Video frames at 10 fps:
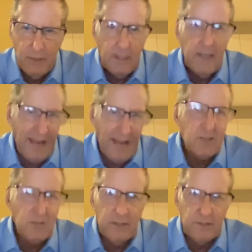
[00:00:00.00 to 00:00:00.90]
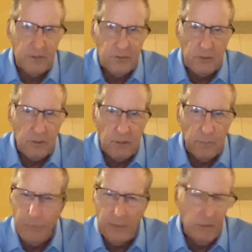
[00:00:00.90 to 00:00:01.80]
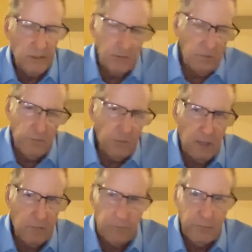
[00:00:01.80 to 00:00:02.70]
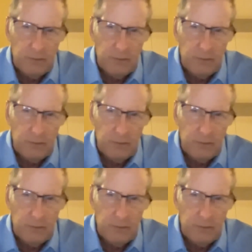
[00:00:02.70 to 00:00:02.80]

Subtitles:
it activates this circuit, but it doesn't involve